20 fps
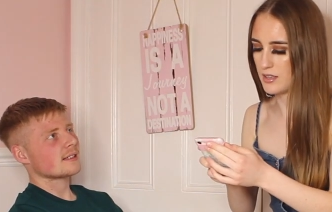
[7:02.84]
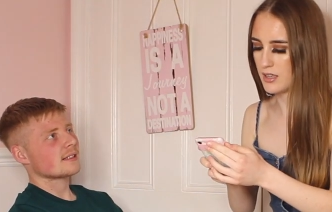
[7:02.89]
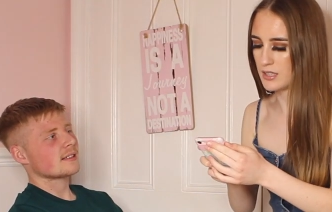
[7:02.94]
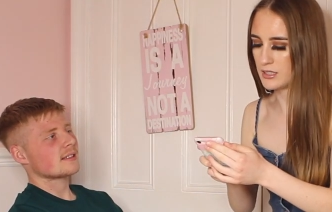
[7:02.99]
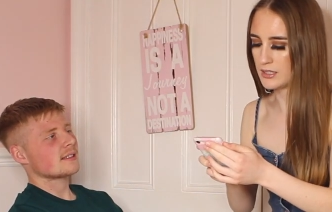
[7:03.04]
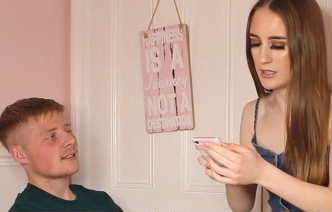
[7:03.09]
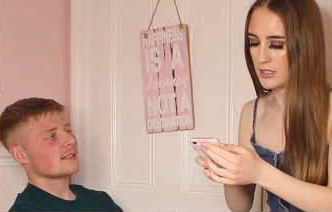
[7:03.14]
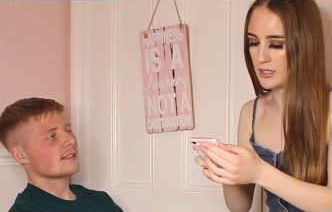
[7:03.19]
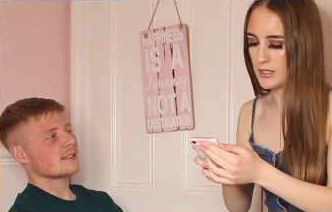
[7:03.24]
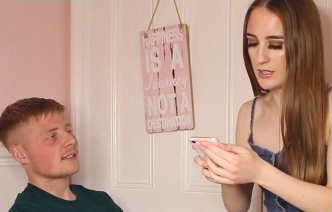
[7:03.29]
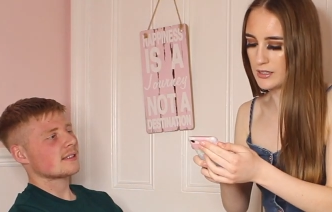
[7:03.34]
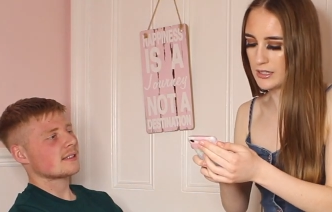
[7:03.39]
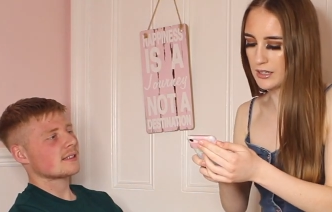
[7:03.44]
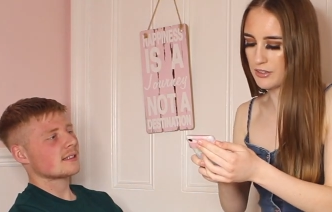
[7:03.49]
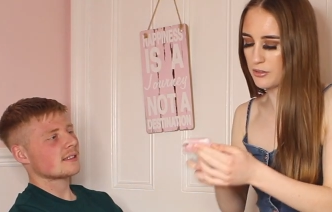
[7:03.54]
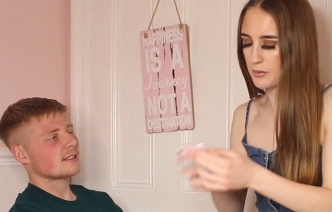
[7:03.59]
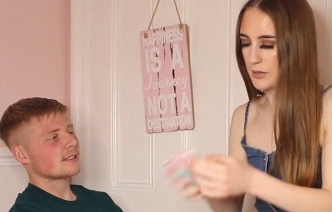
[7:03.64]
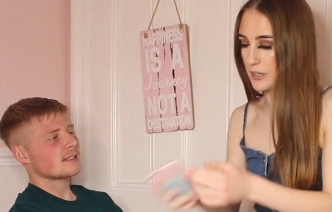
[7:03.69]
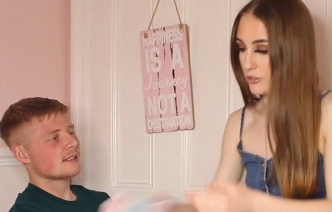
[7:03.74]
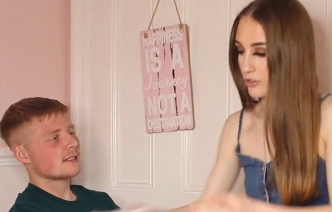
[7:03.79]
Speaker 1: last
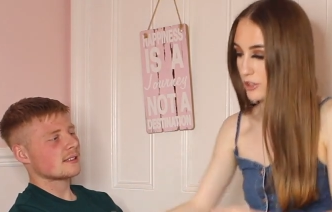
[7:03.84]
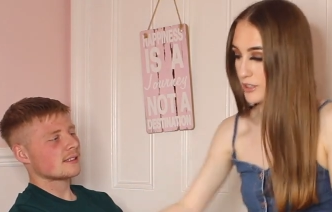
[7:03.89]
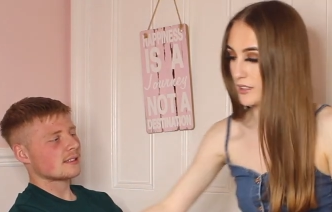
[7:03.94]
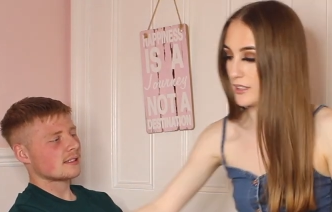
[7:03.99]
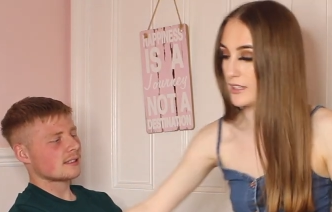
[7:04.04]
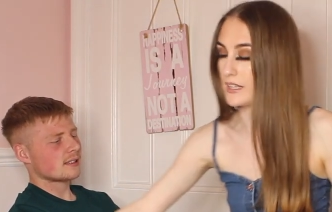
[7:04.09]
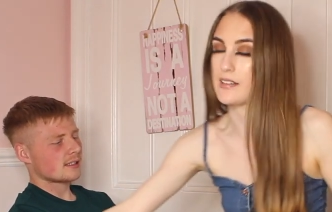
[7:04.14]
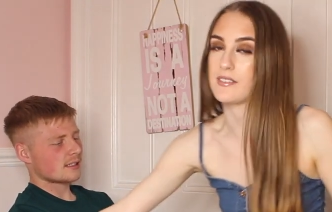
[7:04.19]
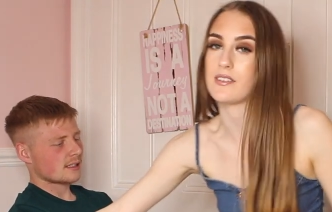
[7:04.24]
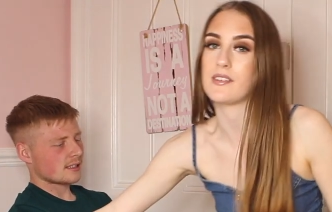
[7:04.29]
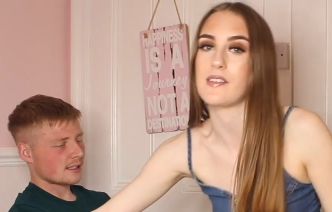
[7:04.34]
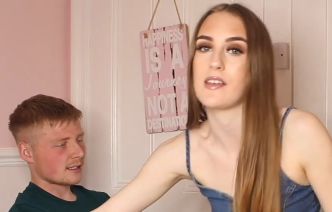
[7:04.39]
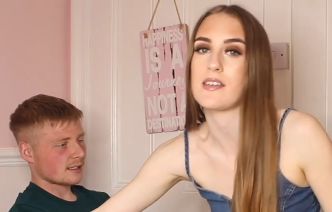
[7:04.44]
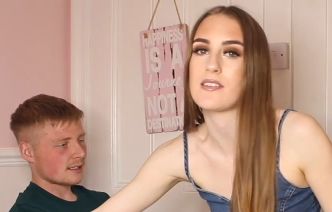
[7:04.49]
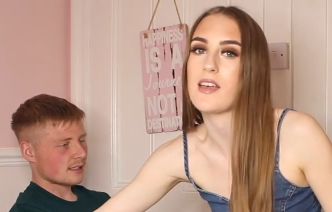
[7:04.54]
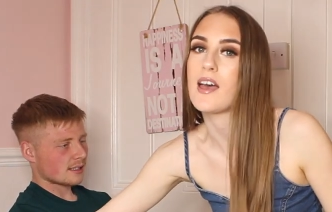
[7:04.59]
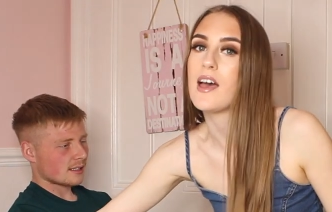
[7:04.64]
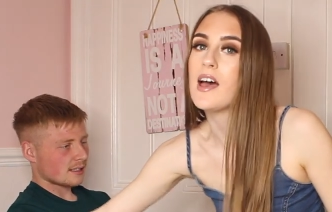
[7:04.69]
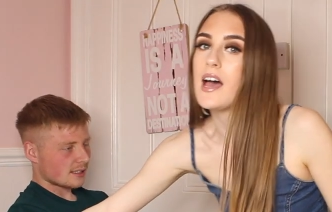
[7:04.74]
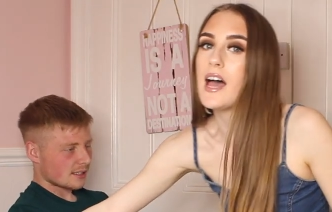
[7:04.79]
loudspeaker on. Yes, it
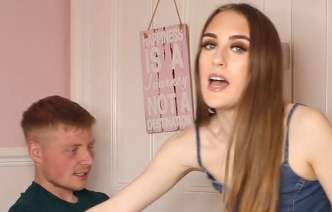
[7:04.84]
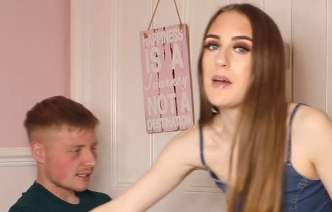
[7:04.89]
is. Um,